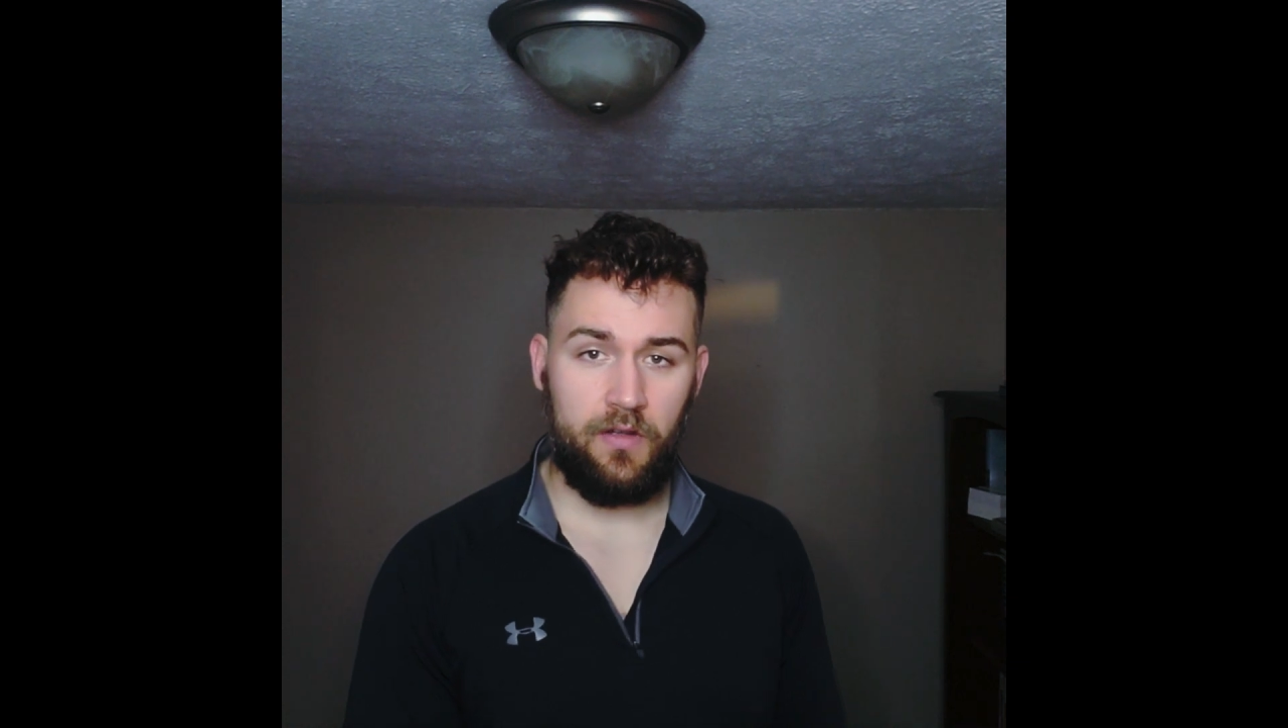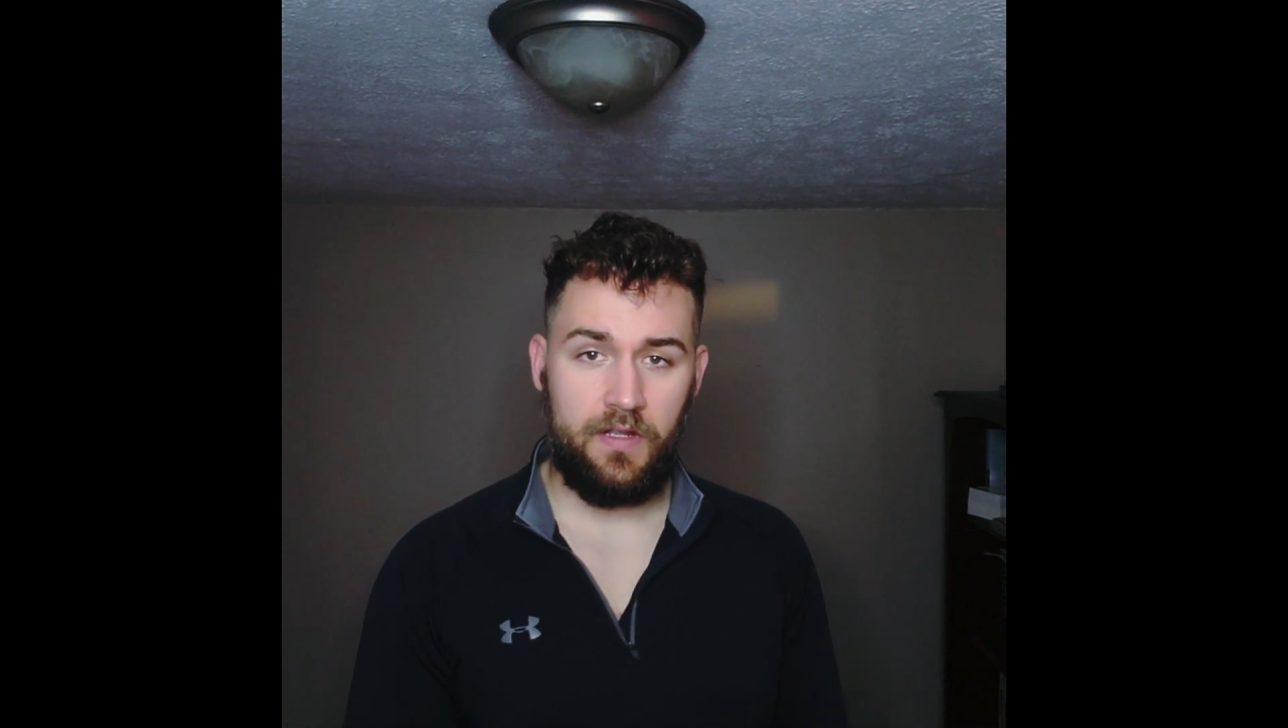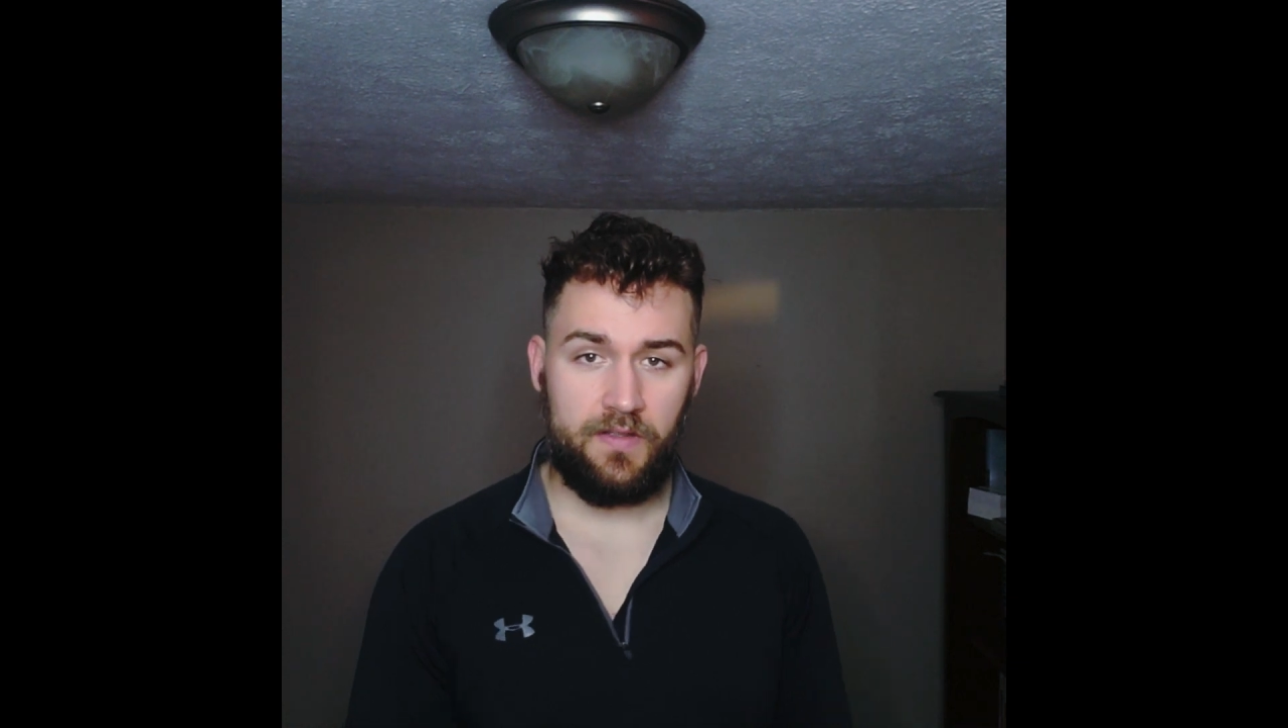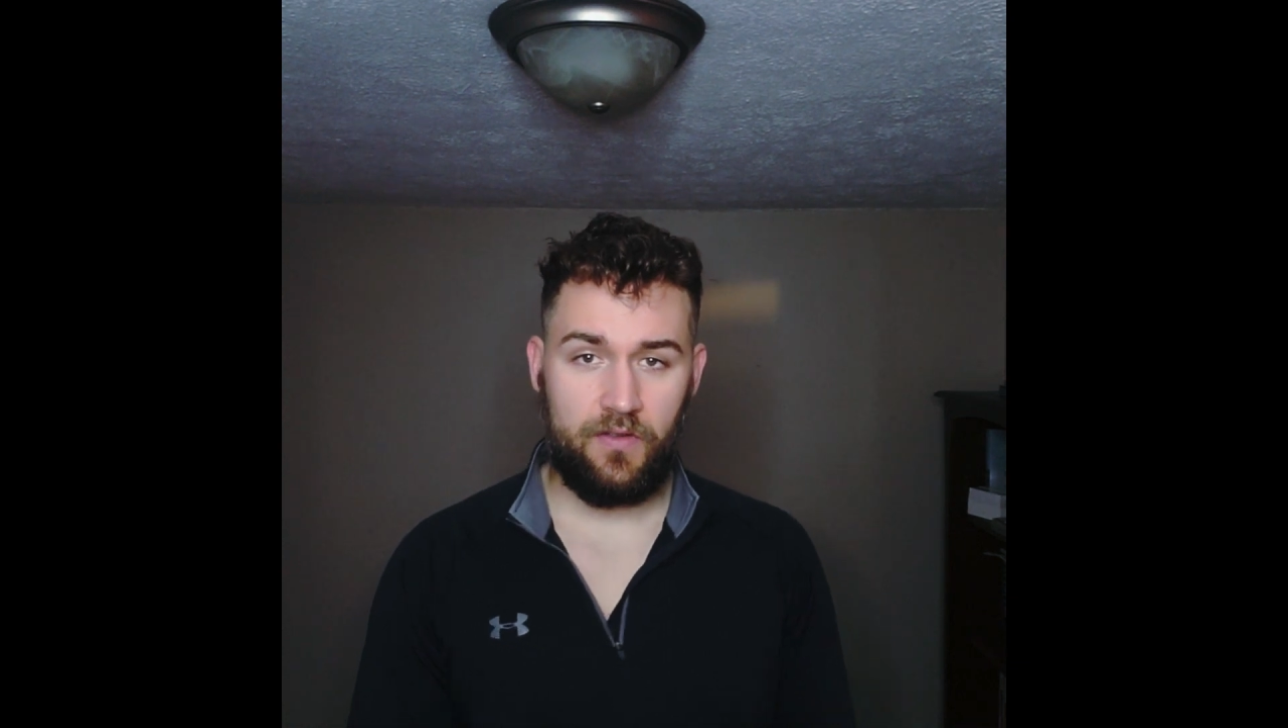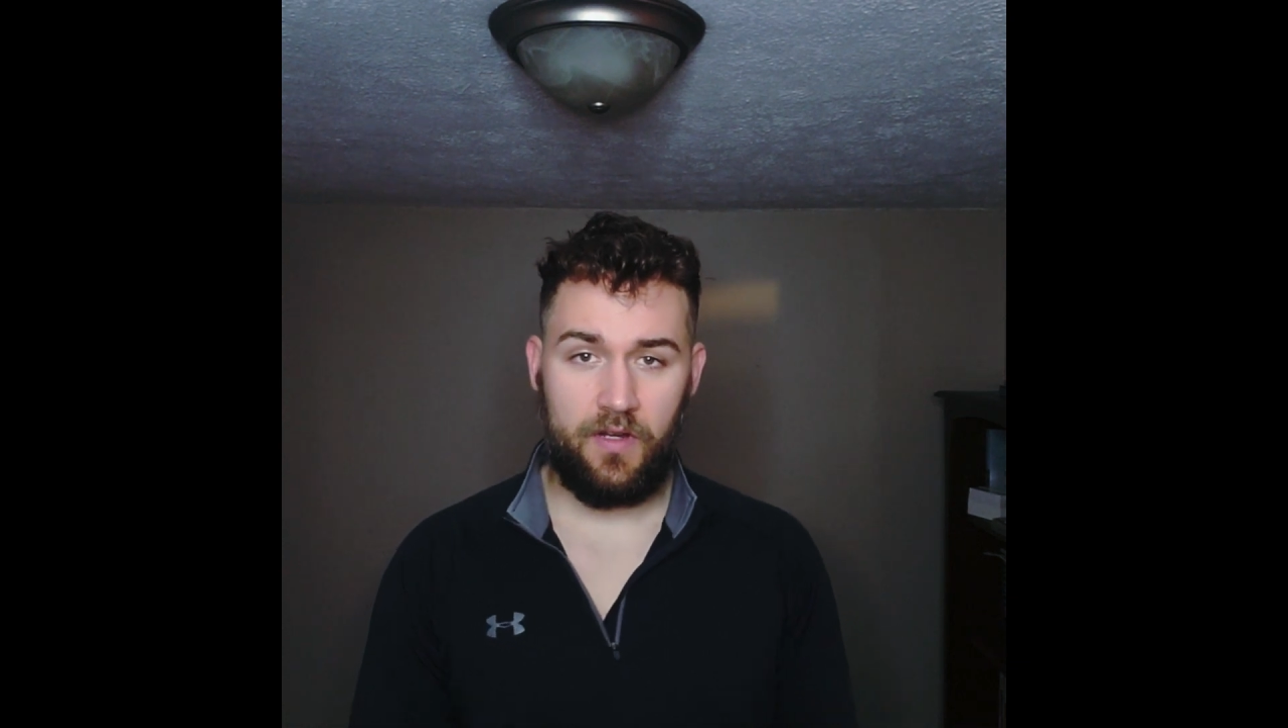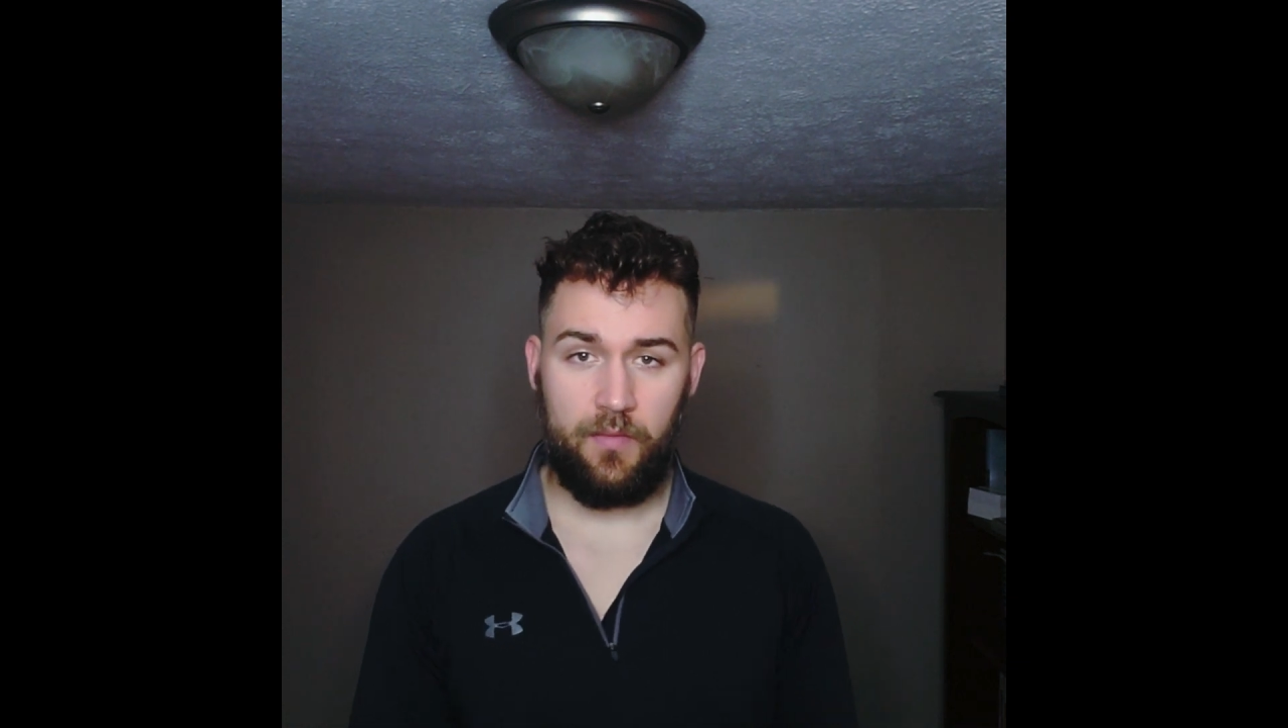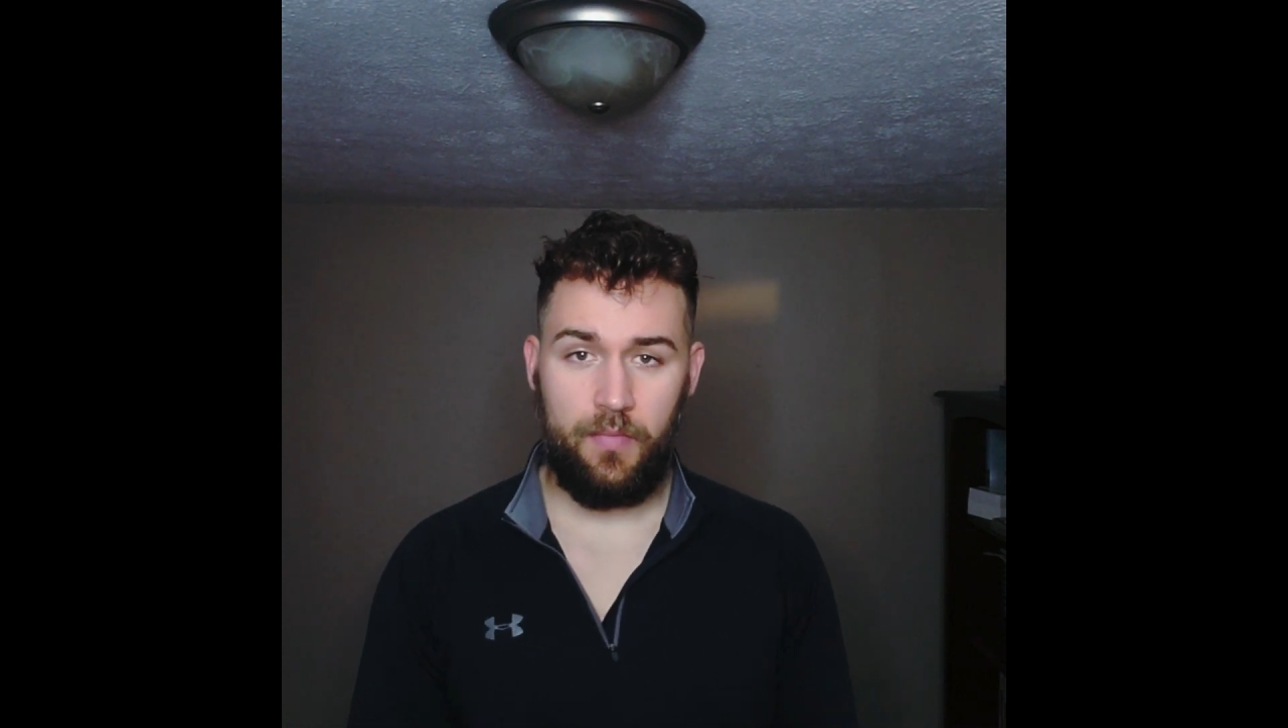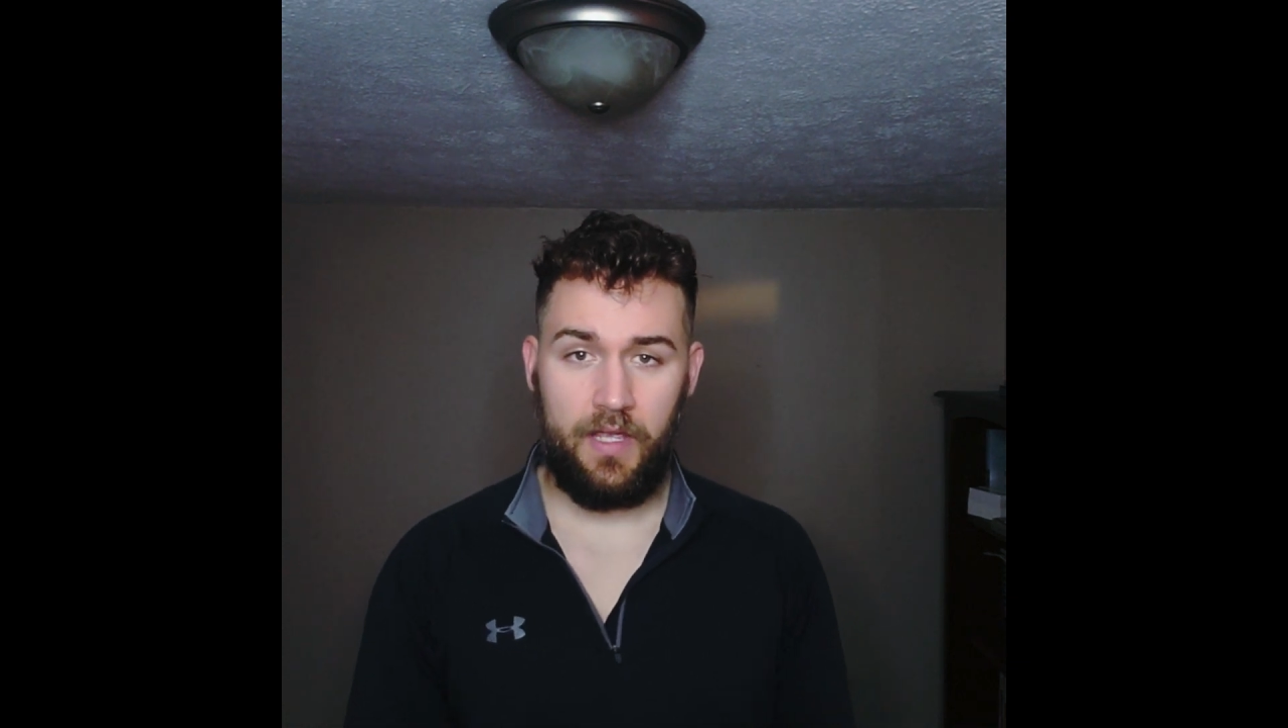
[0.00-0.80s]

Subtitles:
Instagram